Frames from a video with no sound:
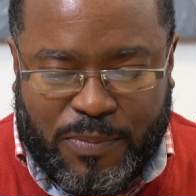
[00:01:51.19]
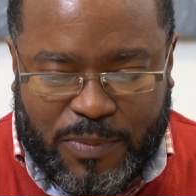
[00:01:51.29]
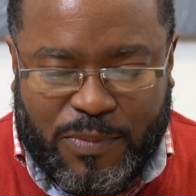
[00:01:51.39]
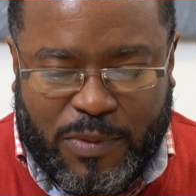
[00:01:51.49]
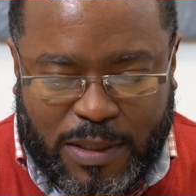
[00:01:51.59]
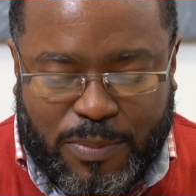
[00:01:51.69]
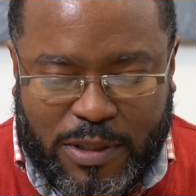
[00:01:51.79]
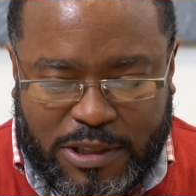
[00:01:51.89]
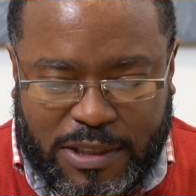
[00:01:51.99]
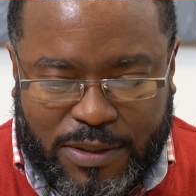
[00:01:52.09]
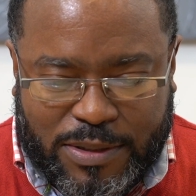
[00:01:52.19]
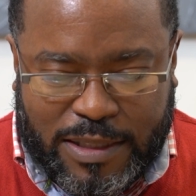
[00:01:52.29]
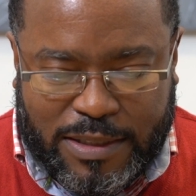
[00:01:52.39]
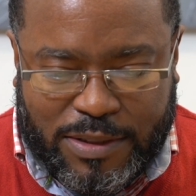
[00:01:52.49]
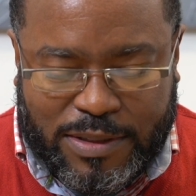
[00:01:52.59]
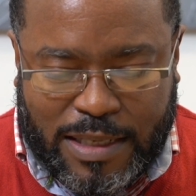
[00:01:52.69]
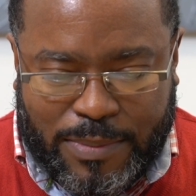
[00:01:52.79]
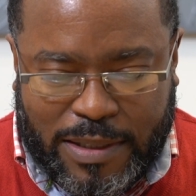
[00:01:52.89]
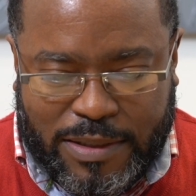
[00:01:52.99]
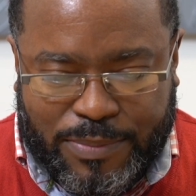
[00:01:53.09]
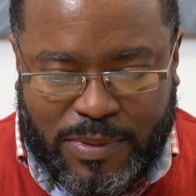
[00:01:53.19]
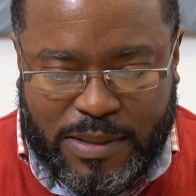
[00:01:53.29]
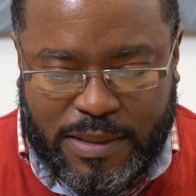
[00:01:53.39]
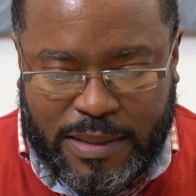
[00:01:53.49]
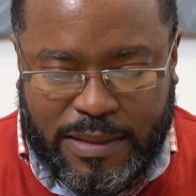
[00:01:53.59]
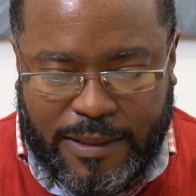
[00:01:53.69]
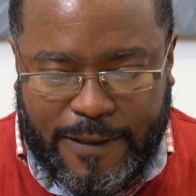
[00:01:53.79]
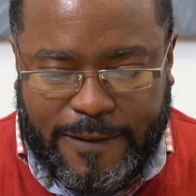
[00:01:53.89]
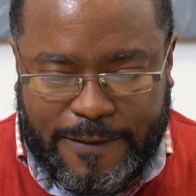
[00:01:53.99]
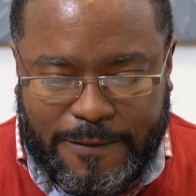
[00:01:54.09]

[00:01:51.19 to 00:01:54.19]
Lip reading: I really appreciate you taking your time out of your busy day.